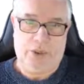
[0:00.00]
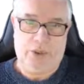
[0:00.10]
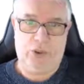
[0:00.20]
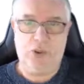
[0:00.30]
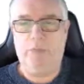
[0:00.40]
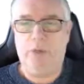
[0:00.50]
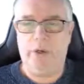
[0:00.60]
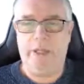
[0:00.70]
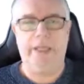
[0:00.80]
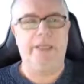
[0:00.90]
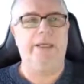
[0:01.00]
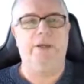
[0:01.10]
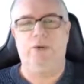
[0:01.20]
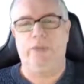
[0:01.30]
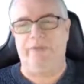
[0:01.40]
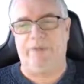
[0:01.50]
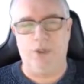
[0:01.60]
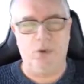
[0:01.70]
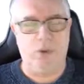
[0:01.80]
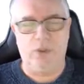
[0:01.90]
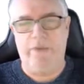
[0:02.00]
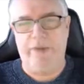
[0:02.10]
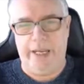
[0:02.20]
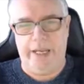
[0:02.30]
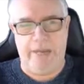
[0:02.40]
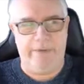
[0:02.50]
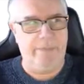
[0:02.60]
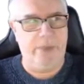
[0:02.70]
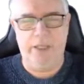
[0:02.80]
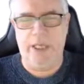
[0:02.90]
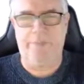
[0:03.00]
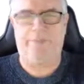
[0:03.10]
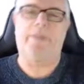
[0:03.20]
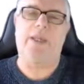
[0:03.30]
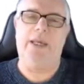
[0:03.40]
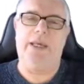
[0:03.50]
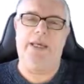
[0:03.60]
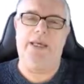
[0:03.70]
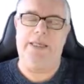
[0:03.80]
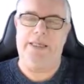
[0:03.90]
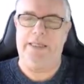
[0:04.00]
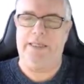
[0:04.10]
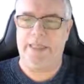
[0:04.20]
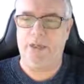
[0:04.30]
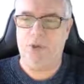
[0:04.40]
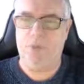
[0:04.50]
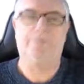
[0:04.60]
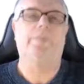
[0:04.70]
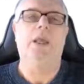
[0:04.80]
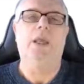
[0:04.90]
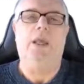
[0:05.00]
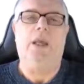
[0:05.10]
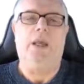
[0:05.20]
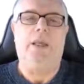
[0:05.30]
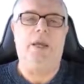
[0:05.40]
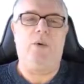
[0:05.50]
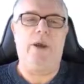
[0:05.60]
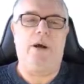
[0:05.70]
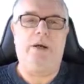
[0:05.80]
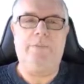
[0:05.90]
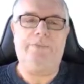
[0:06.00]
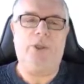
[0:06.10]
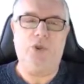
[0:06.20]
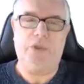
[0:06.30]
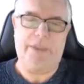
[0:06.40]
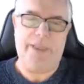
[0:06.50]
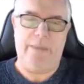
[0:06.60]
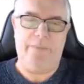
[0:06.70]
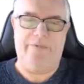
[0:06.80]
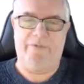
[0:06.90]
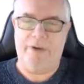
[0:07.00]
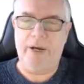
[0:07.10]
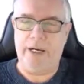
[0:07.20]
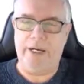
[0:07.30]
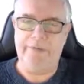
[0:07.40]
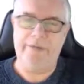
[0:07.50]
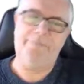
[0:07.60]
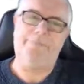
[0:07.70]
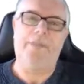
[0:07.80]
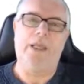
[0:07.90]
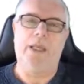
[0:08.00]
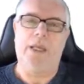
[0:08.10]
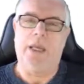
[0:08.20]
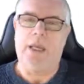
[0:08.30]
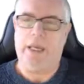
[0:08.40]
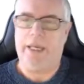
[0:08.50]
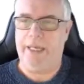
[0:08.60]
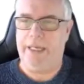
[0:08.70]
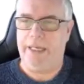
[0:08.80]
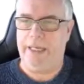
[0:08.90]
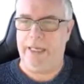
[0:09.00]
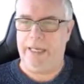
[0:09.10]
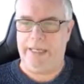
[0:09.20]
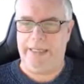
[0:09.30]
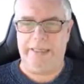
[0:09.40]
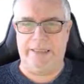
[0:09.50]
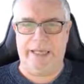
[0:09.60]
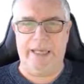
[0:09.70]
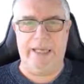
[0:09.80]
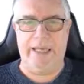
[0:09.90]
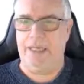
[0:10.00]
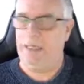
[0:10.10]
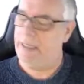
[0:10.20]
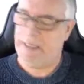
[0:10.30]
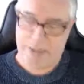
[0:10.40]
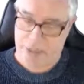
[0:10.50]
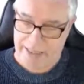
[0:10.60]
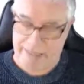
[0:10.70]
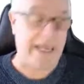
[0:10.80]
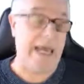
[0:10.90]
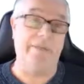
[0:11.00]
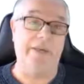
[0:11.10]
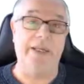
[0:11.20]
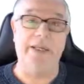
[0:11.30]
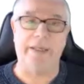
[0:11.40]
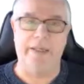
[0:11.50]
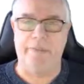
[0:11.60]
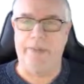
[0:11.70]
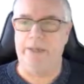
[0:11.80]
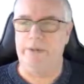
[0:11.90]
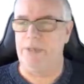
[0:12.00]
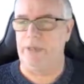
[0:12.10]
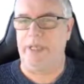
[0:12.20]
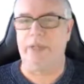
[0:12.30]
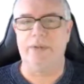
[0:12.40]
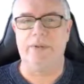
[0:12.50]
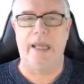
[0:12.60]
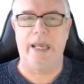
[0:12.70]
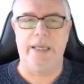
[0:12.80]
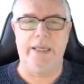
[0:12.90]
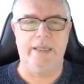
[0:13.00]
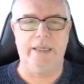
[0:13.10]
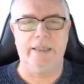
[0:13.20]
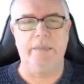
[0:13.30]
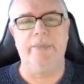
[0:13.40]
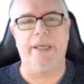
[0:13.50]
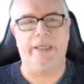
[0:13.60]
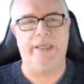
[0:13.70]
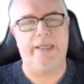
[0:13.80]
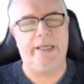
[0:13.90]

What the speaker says: Good morning, good afternoon, good evening, everybody. So, here we are, unit number 5, and let's just dive in it because today is a little bit